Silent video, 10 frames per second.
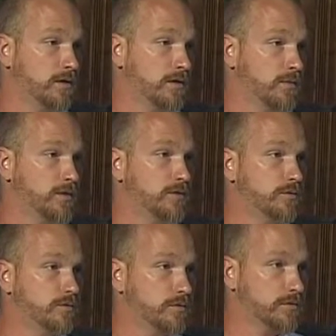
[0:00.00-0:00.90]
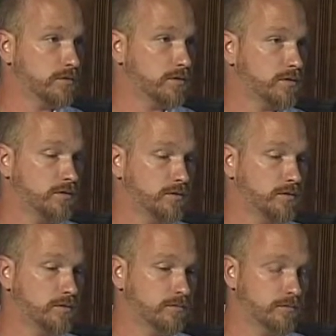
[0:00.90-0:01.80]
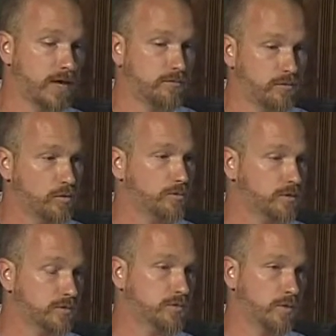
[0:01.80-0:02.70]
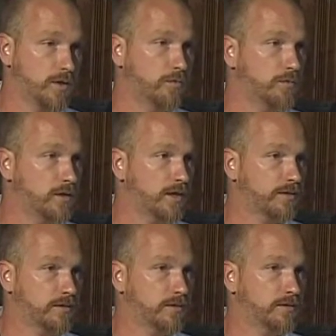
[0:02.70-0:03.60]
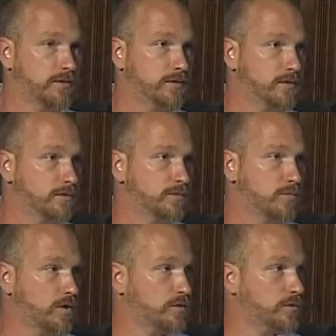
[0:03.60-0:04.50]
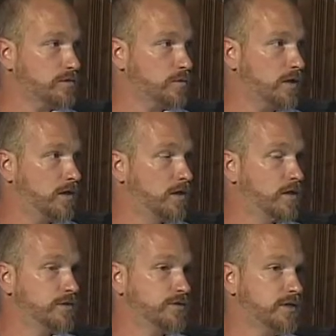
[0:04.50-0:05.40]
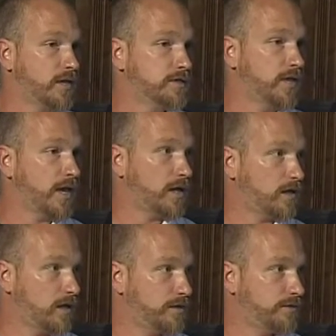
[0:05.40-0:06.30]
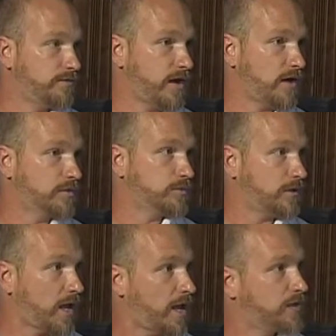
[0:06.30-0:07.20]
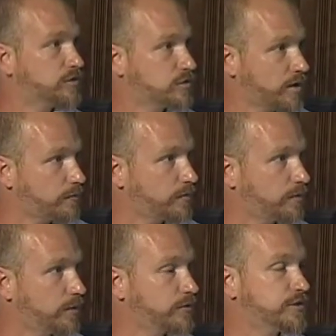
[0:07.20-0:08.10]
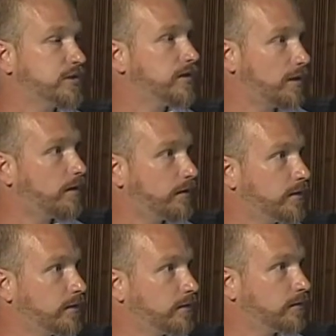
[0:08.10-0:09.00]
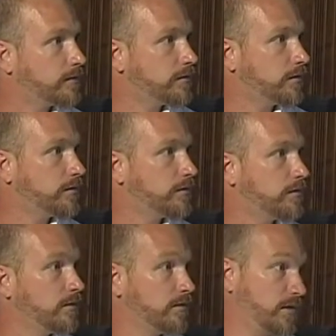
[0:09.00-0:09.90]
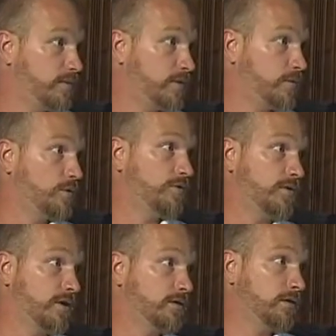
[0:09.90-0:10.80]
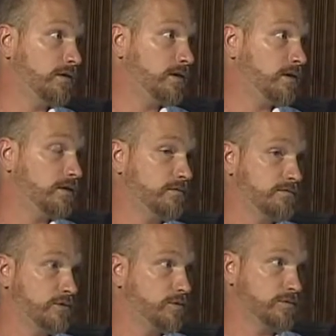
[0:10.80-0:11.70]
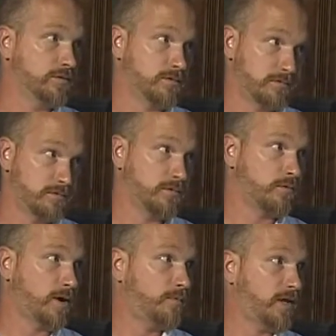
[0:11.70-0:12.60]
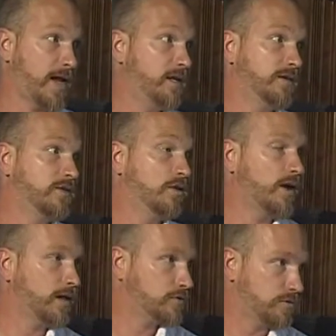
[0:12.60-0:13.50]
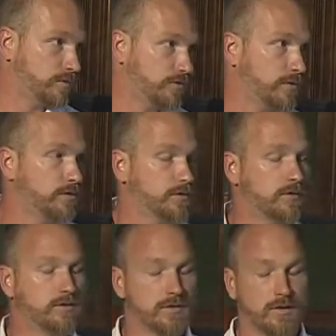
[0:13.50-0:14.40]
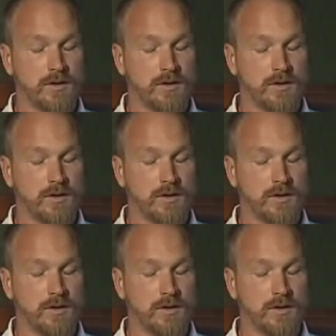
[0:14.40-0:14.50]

And now we do uh, you know, have formula as well. But I think that this is part of the reason why she hasn't had a lot of the virus. When I had strep throat, she did not get it. You know, I mean, we were very lucky, and she was around me. I didn't even know I had strep throat. You know, mm -hmm.